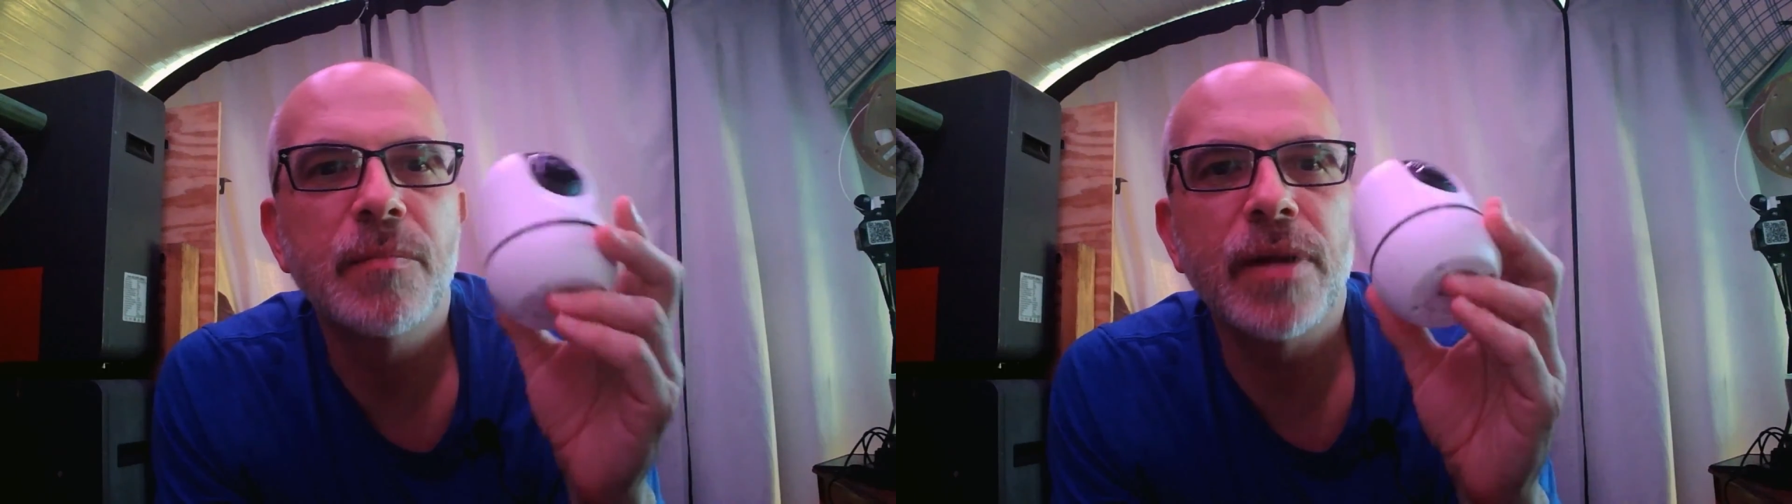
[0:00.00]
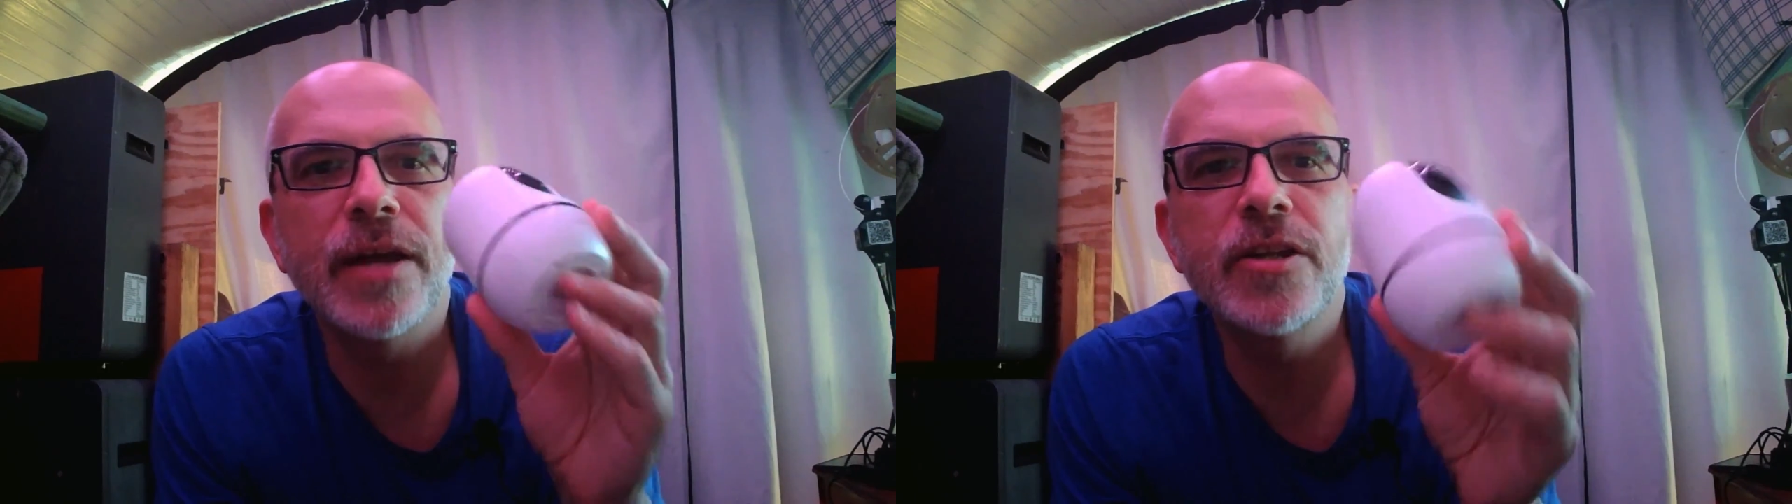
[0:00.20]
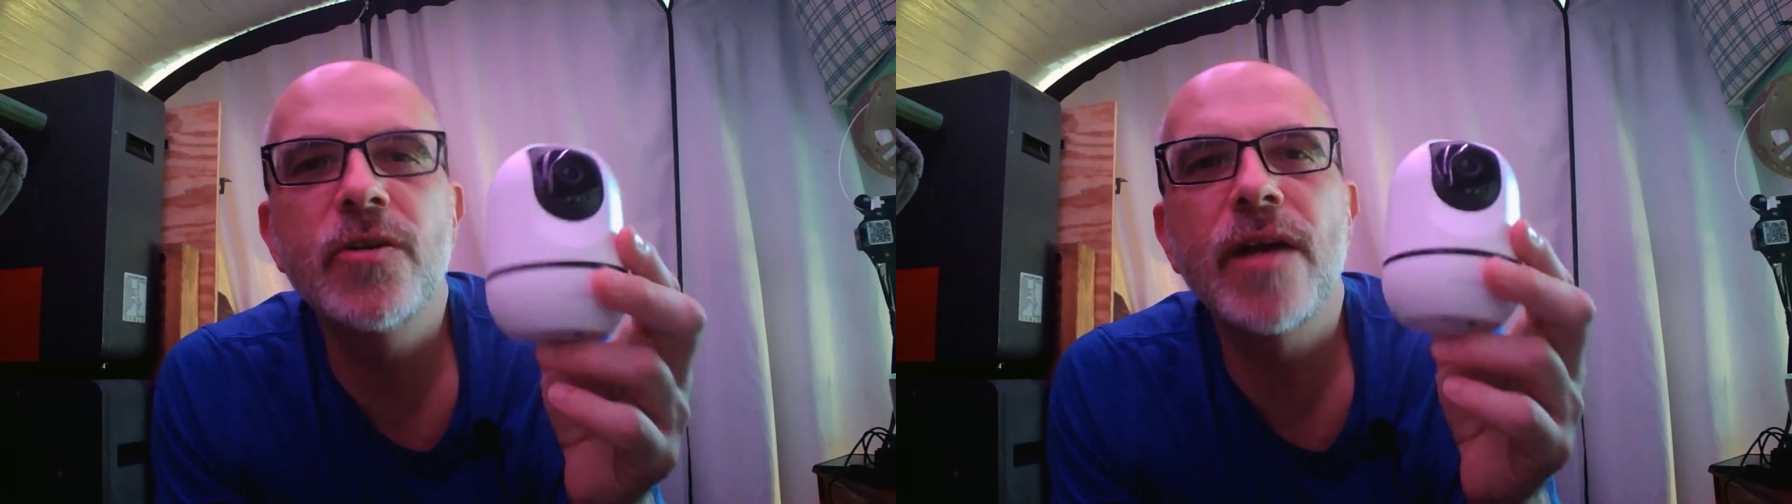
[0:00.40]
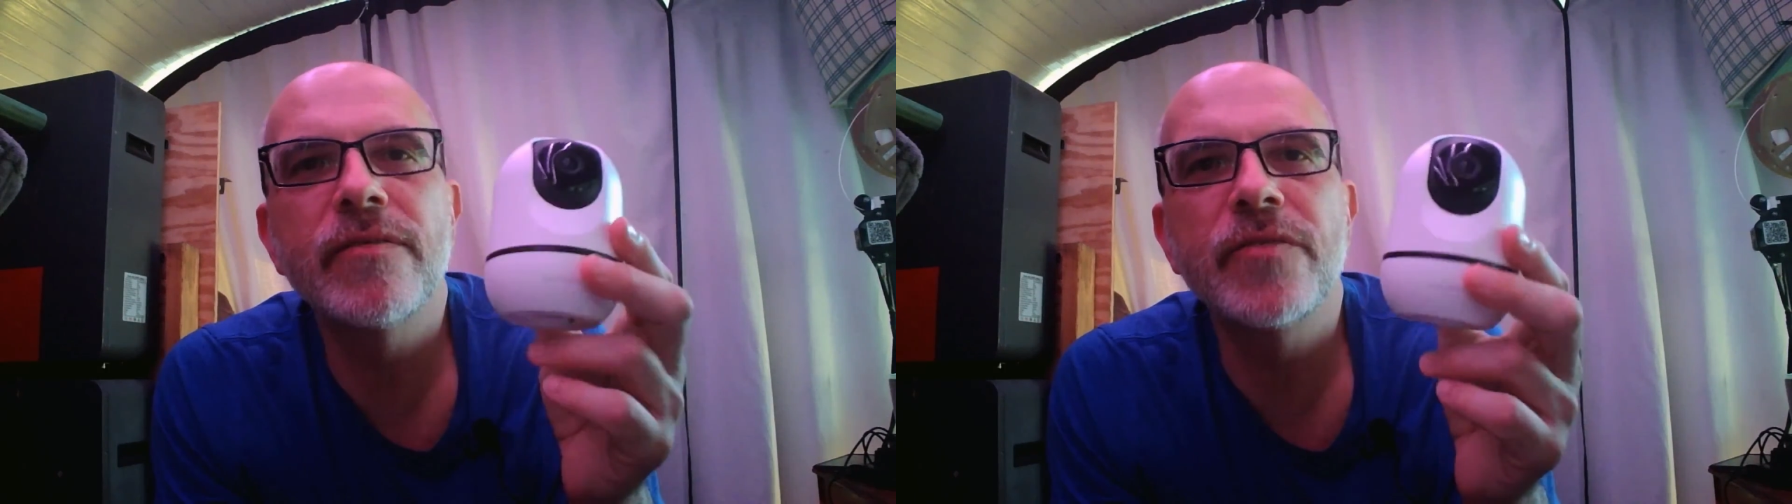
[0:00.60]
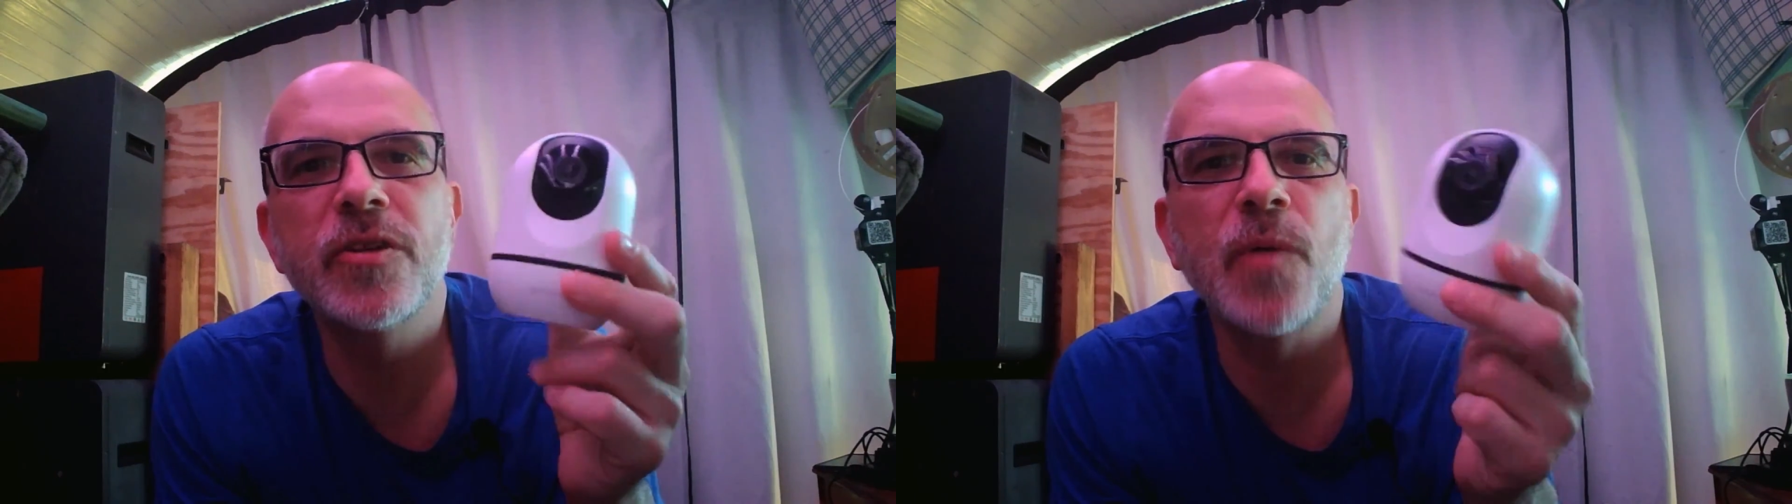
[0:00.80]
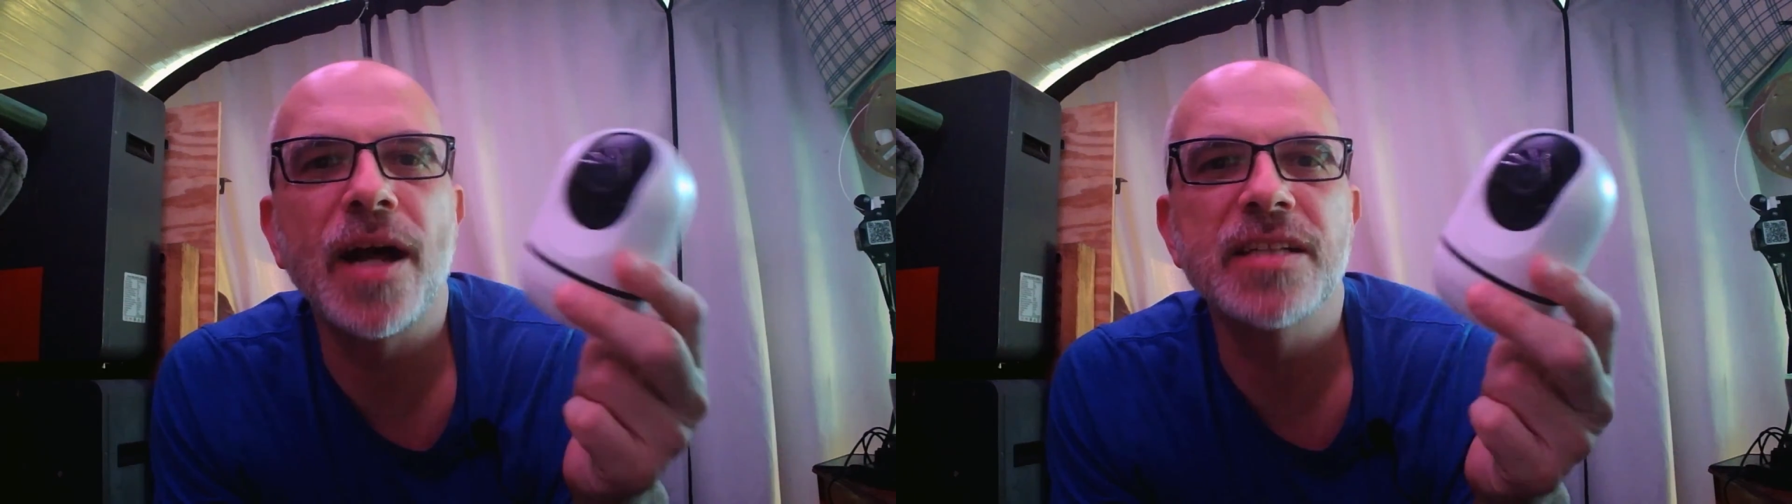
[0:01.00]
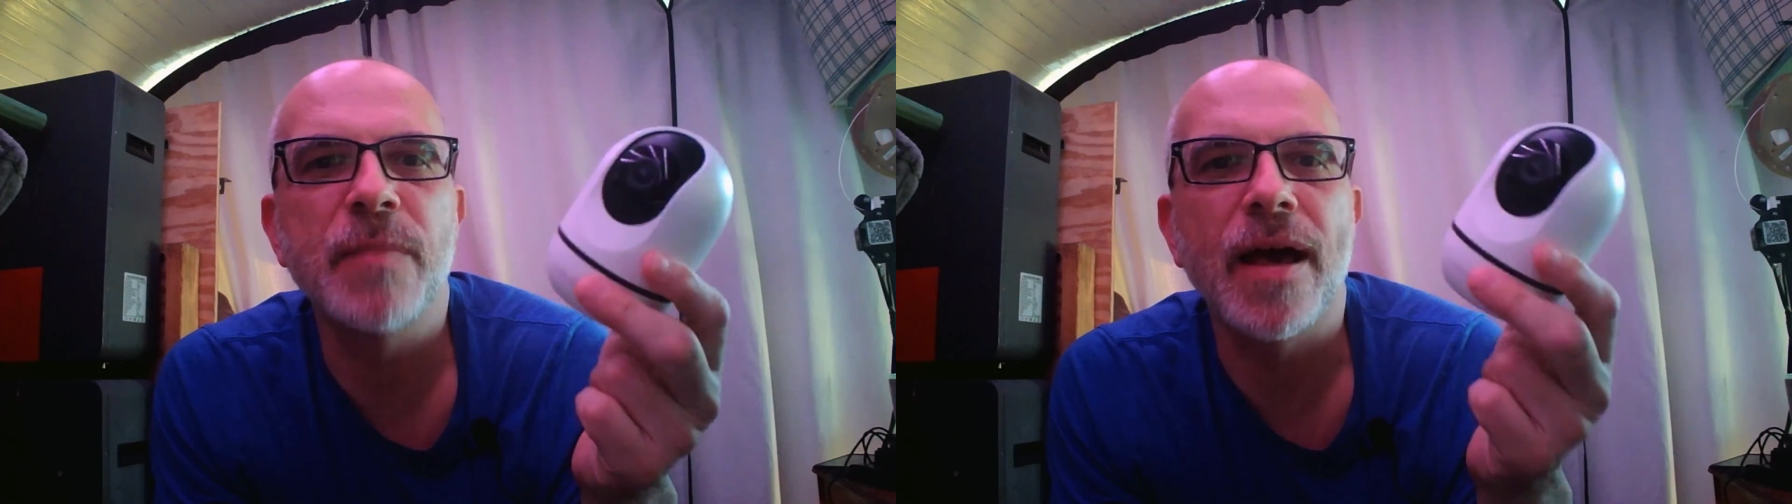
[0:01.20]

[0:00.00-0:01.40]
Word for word: but I do have a few WYZE